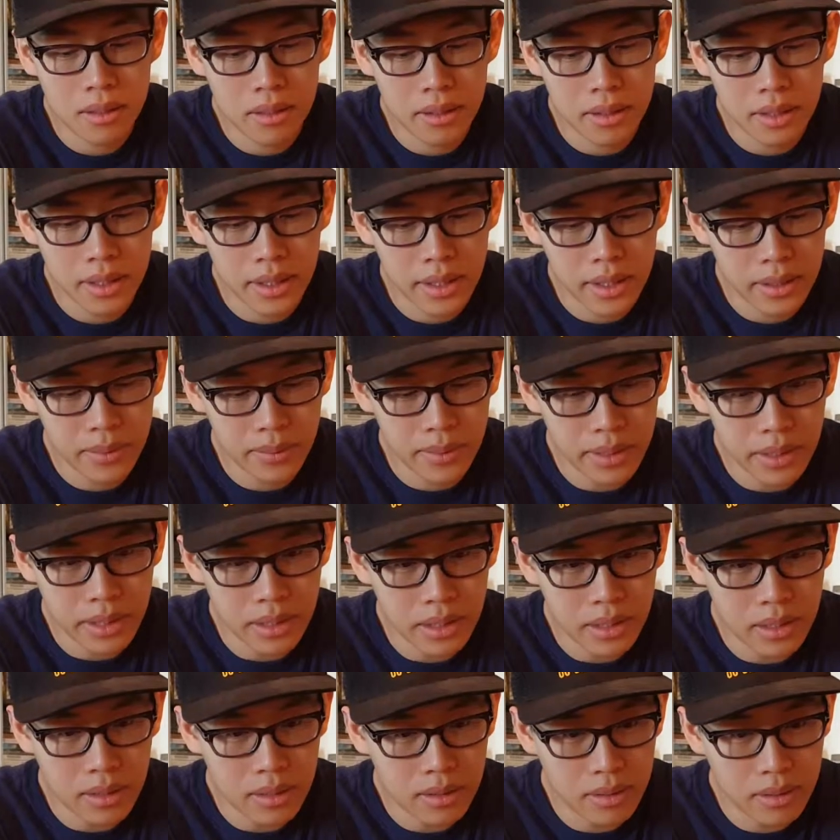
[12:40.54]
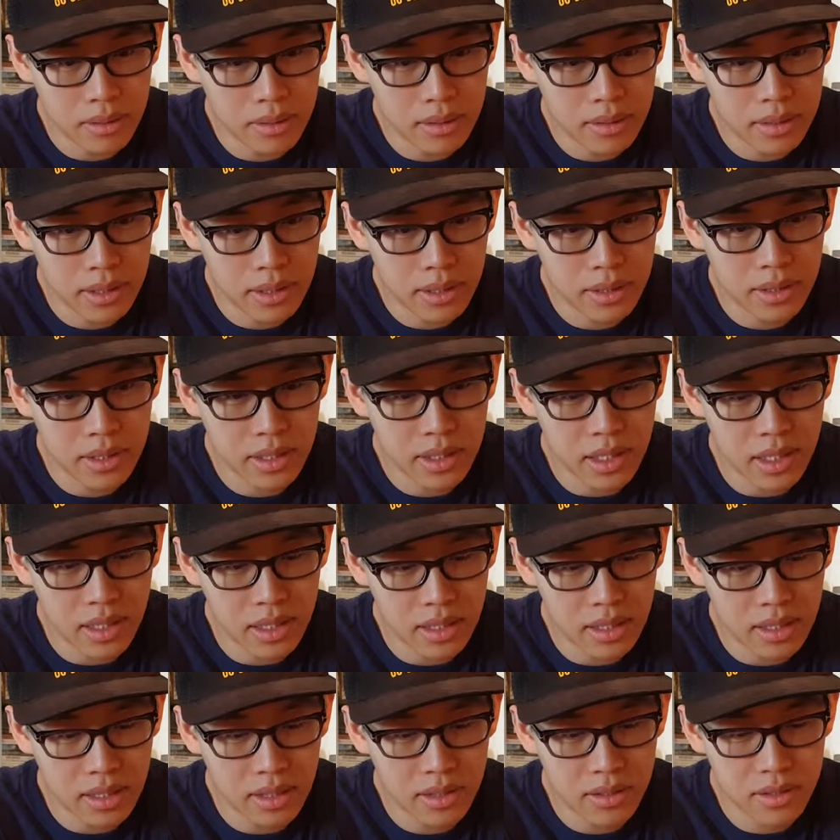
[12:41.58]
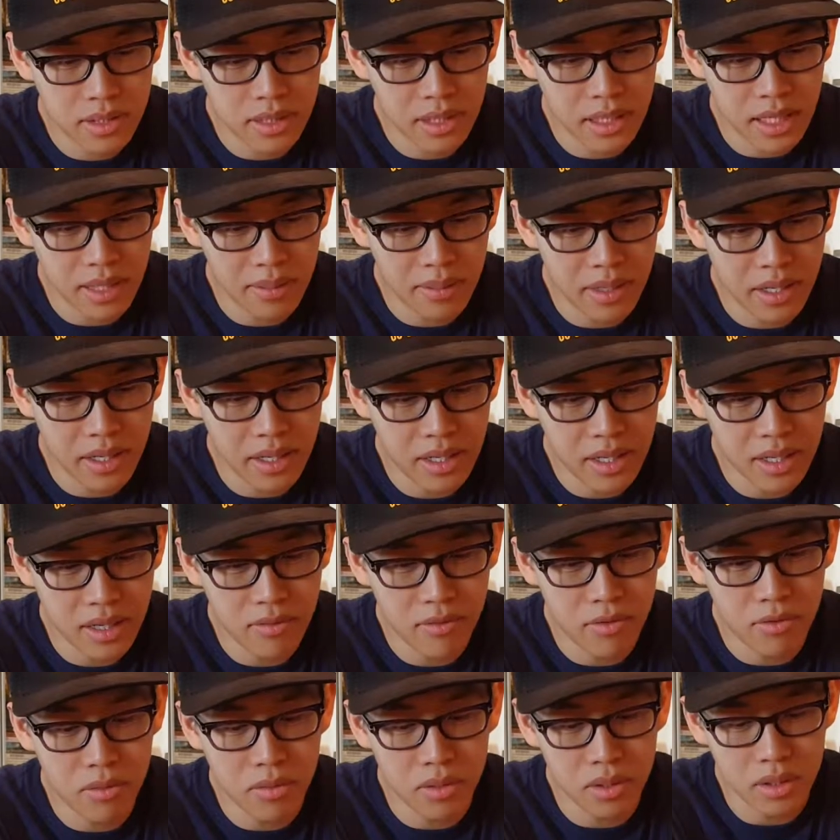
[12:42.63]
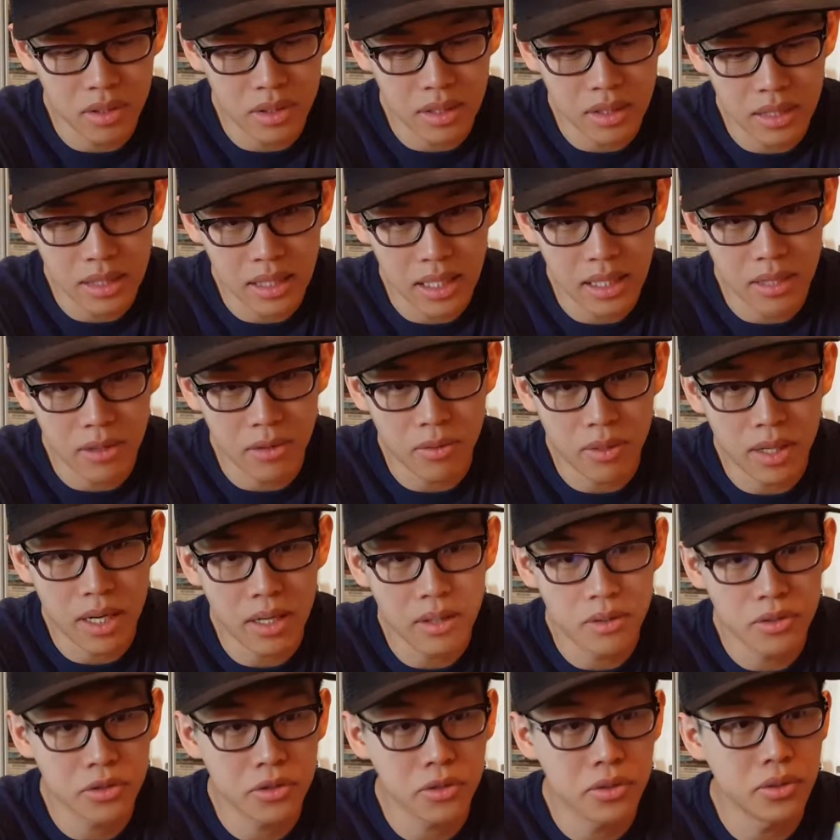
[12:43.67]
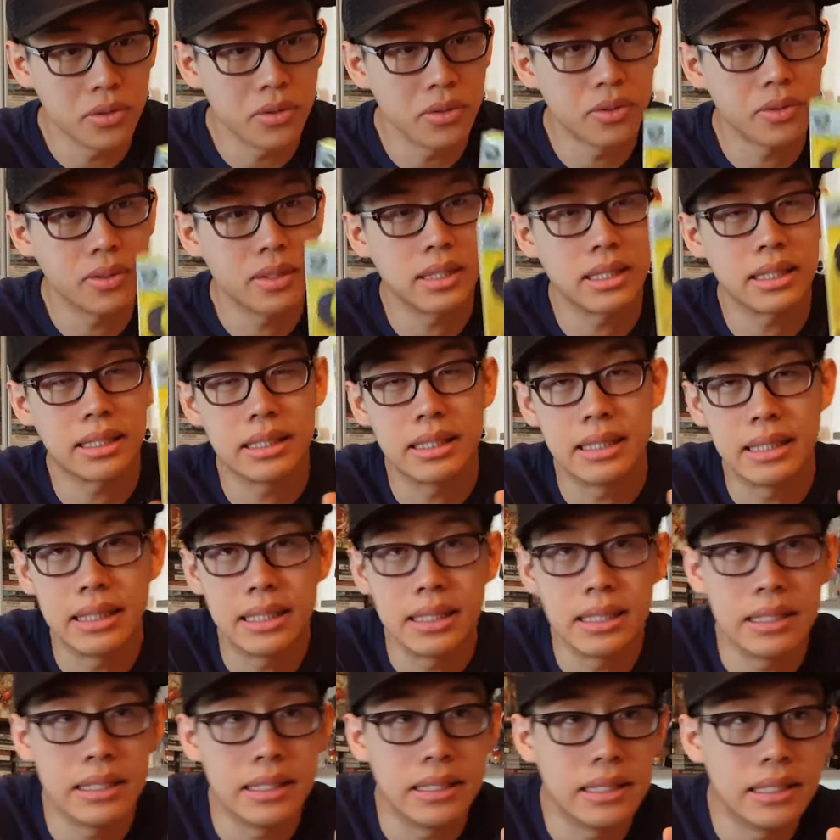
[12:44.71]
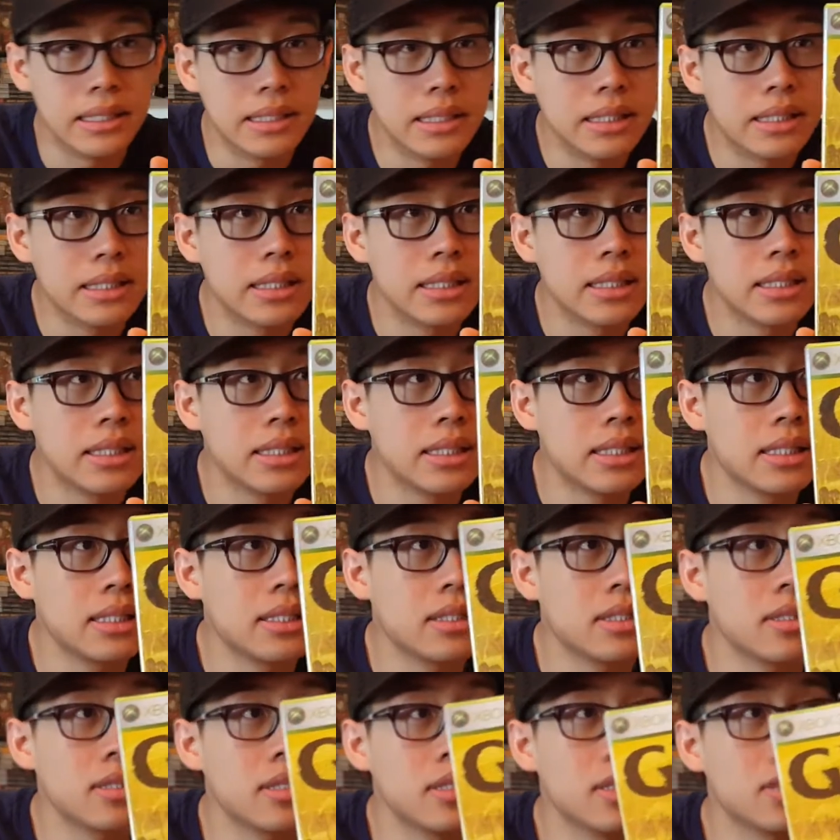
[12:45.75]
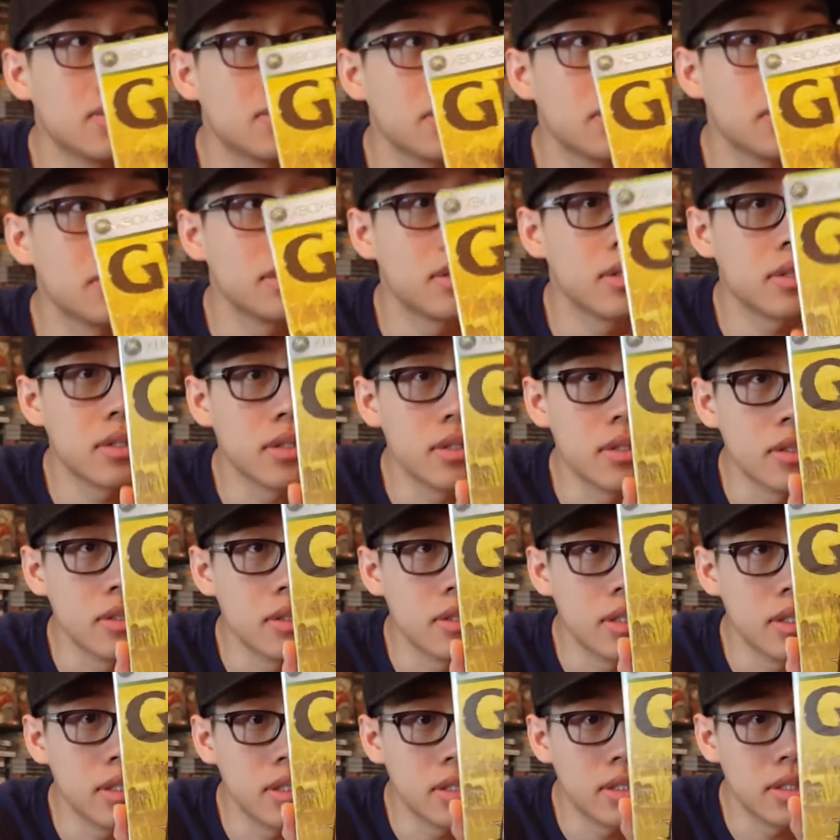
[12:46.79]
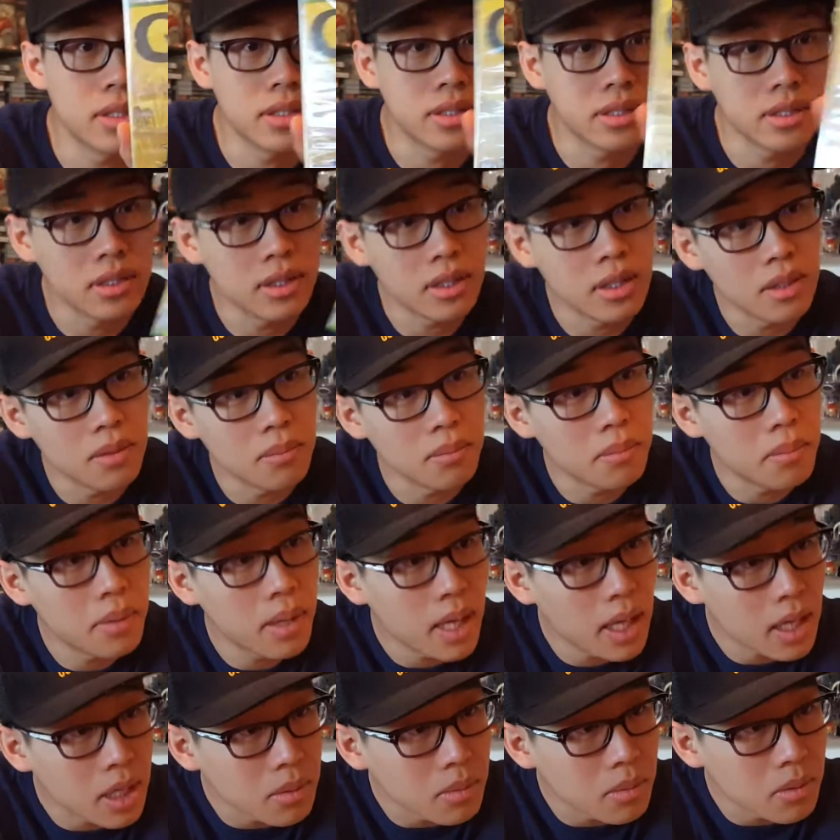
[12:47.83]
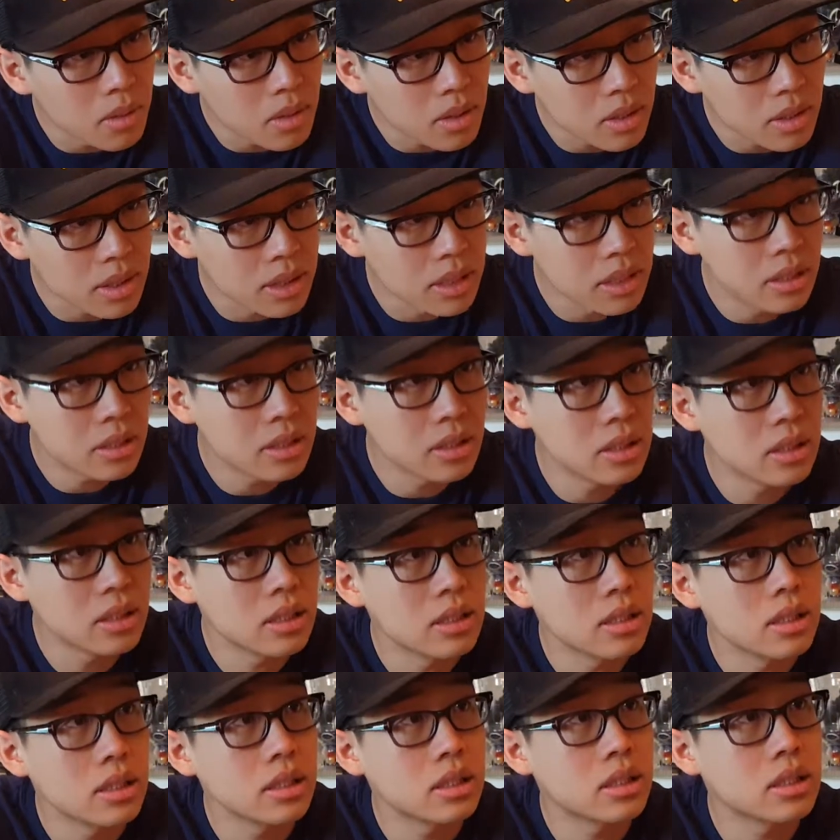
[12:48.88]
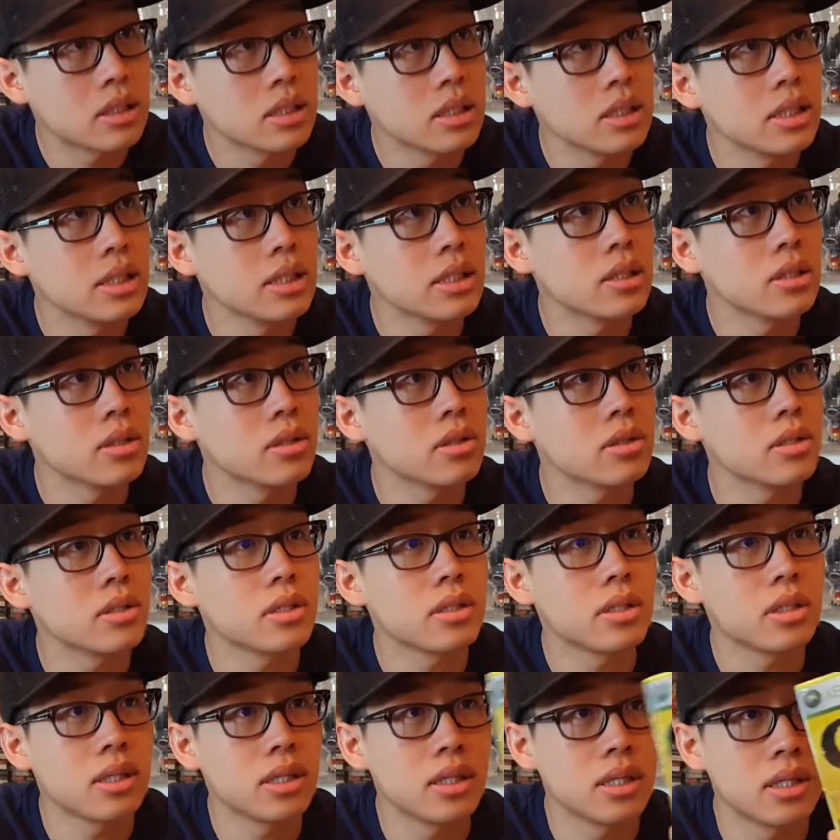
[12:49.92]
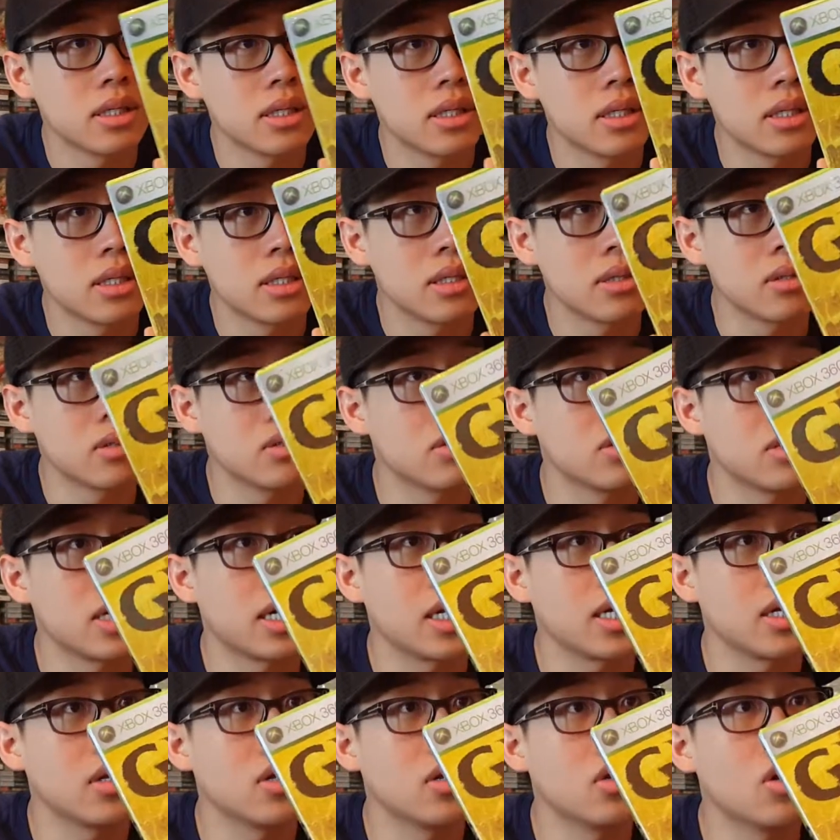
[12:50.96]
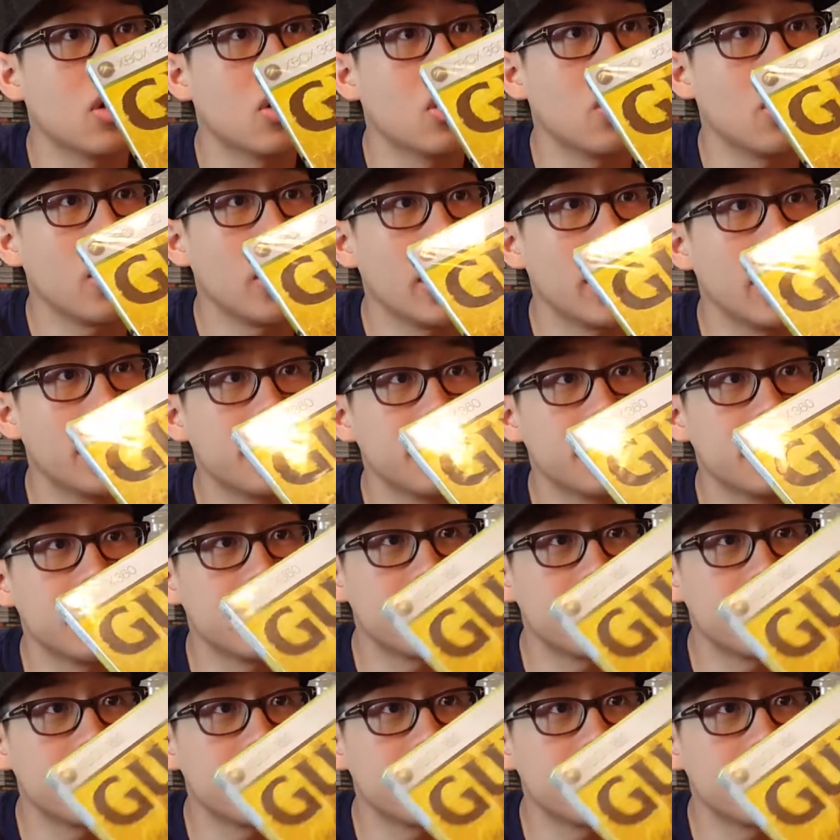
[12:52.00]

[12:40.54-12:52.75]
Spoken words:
Here we go. Here's a game I never really got around to. Gun. This one is in impeccable condition. It's sealed. There's like no edges